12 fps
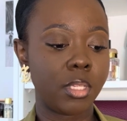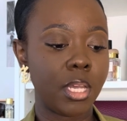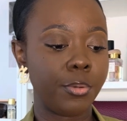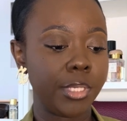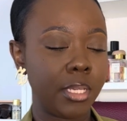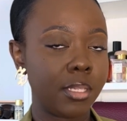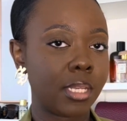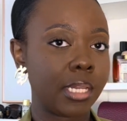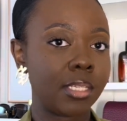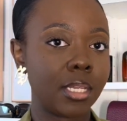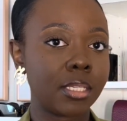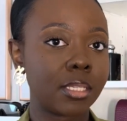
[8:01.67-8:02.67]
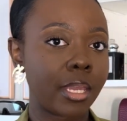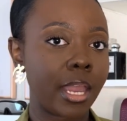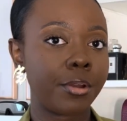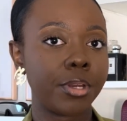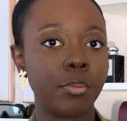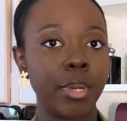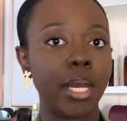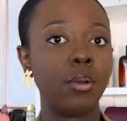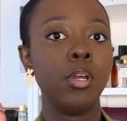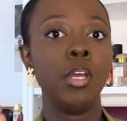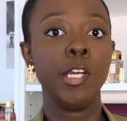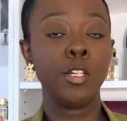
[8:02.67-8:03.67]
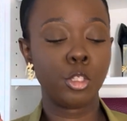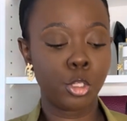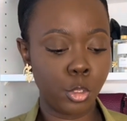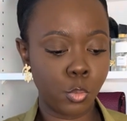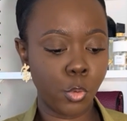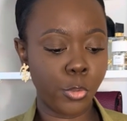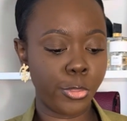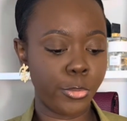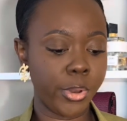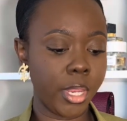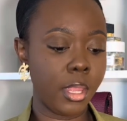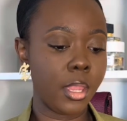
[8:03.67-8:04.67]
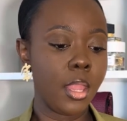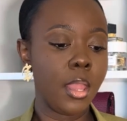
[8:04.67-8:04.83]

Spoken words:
nowadays I tend to carry about 2 or 3,